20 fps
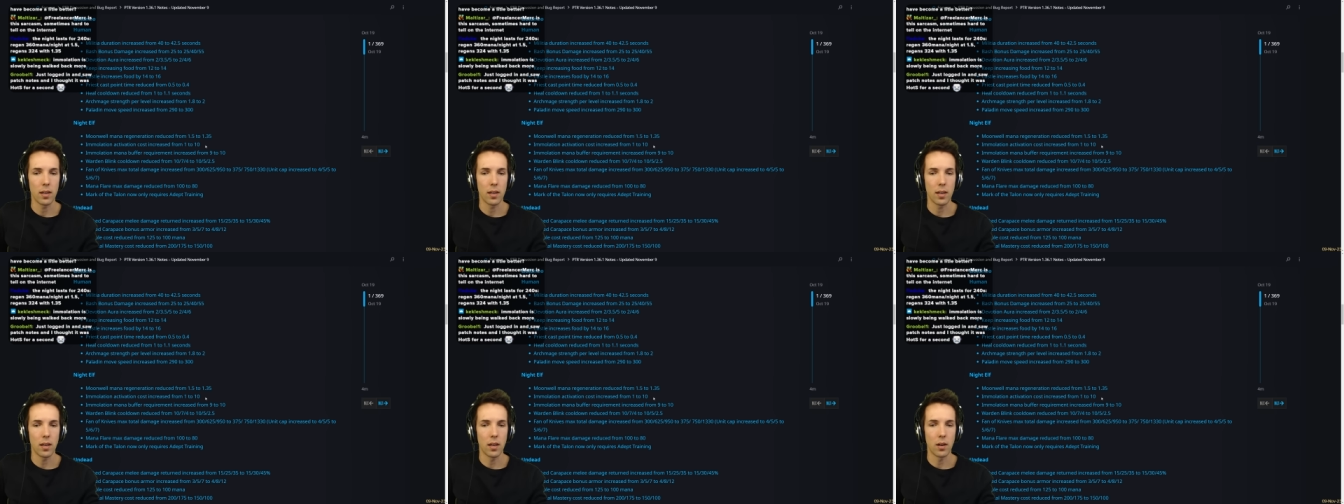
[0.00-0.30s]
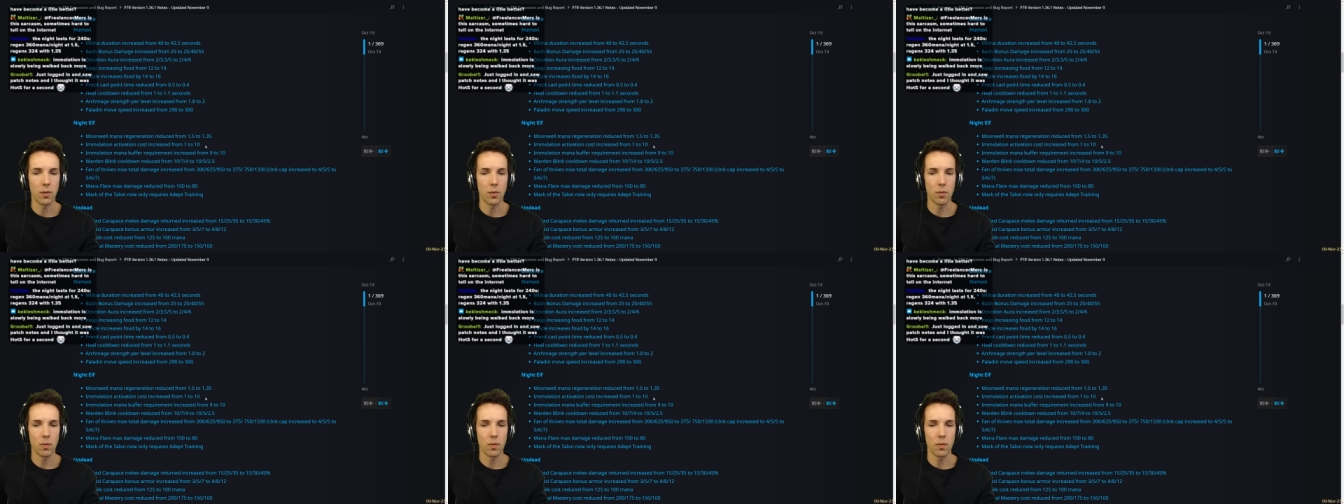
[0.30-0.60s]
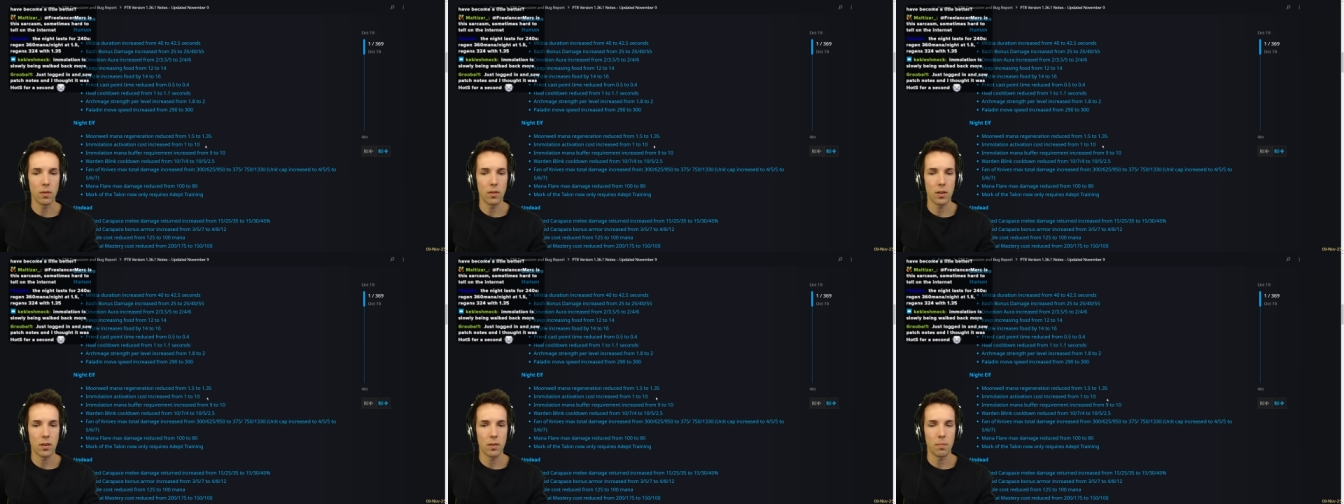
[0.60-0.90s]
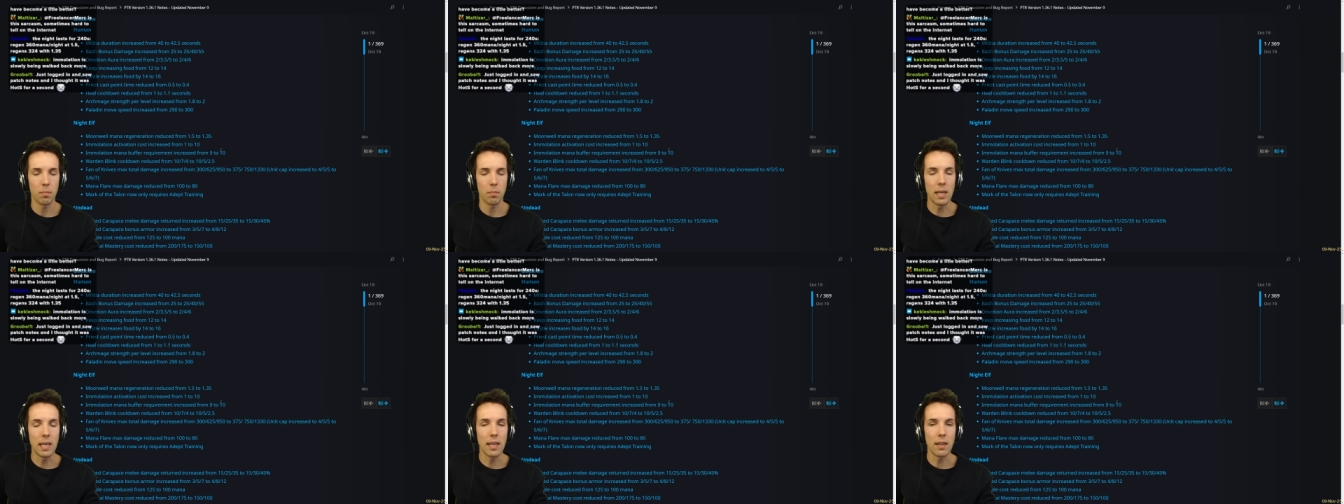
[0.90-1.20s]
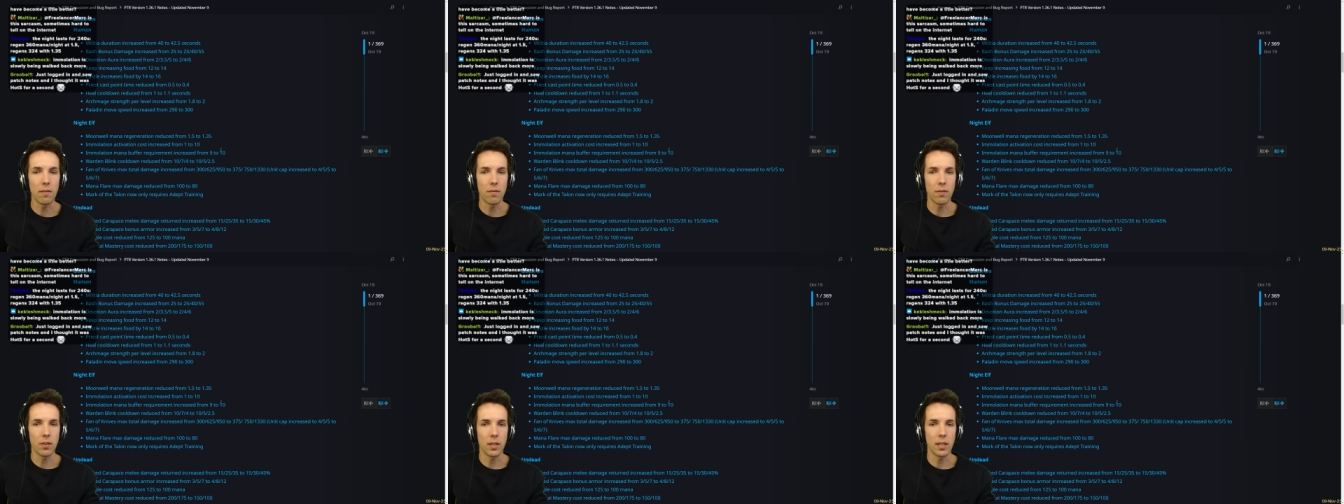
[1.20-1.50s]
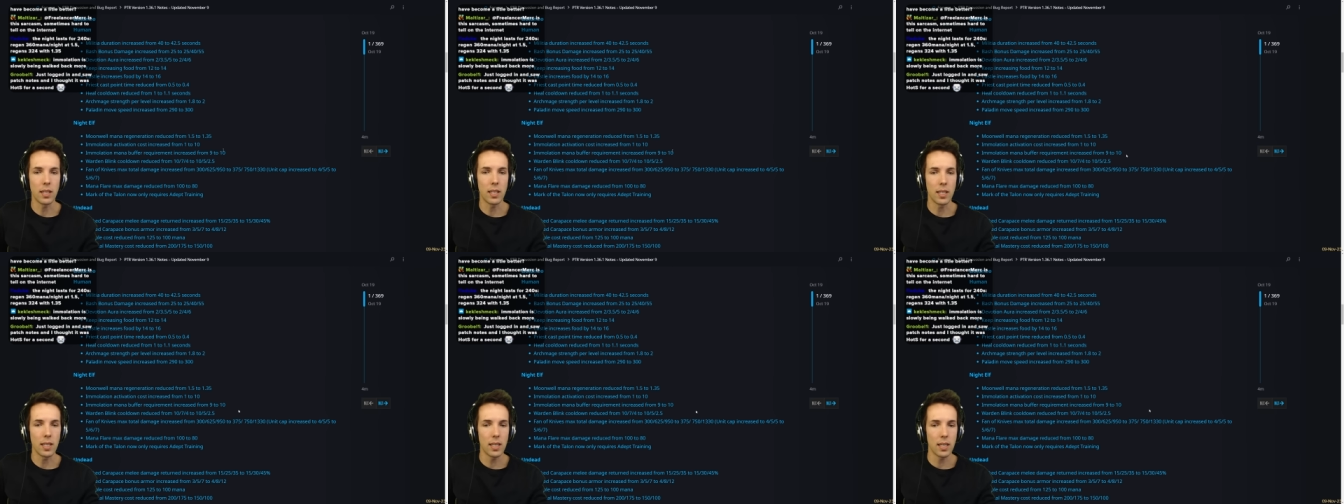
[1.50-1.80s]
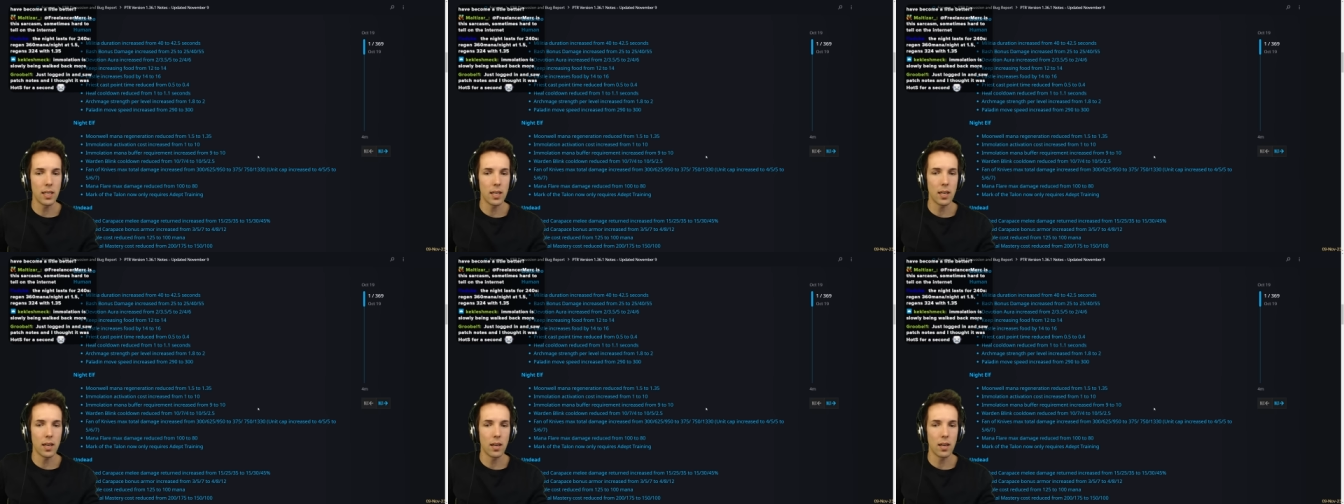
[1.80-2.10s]
you know meaningful
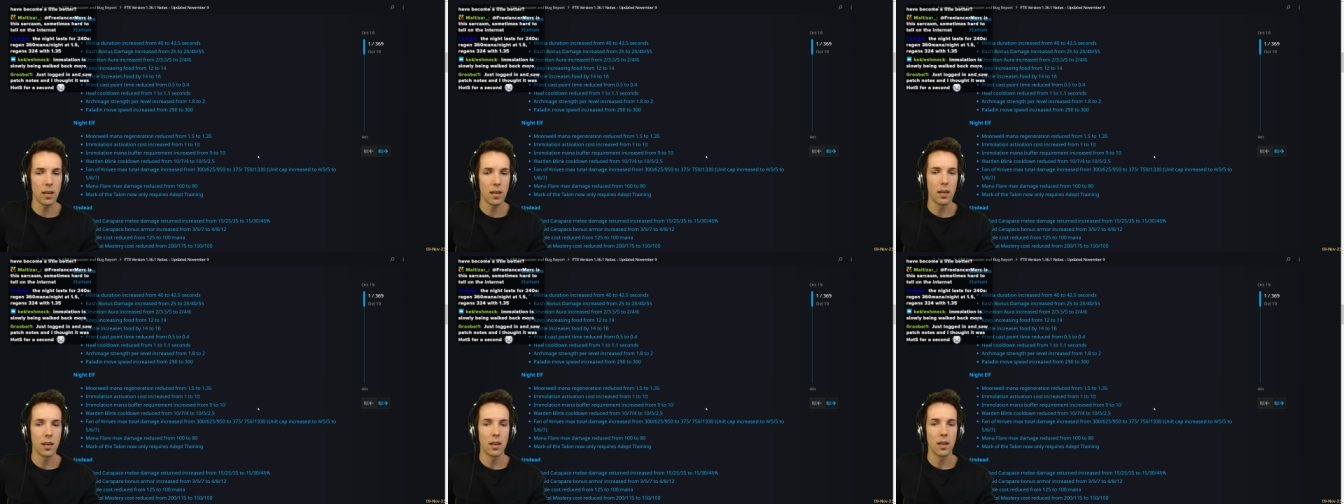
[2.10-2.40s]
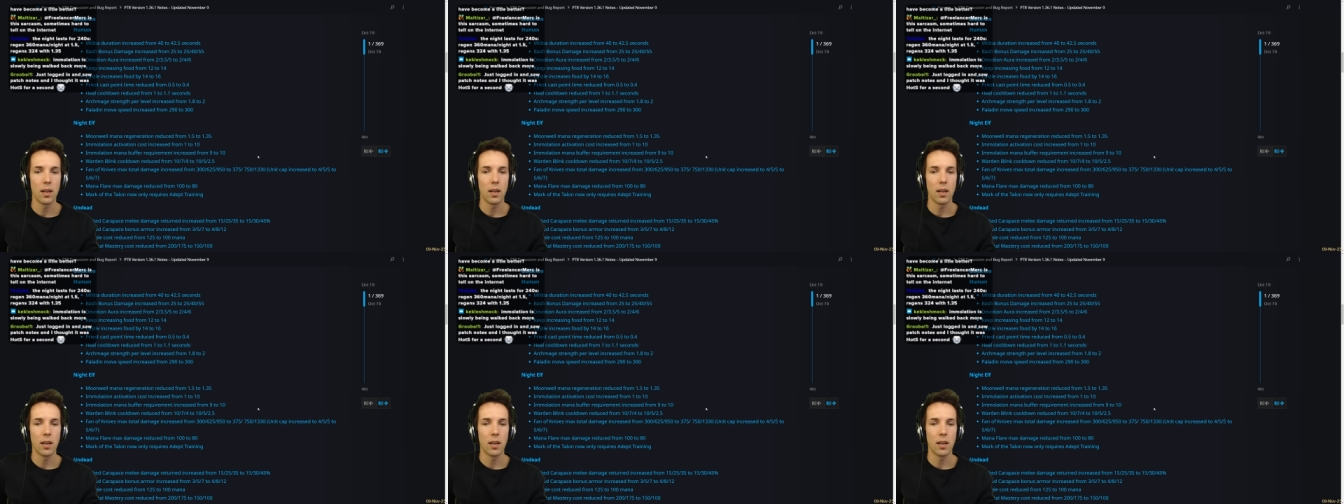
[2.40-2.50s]
decision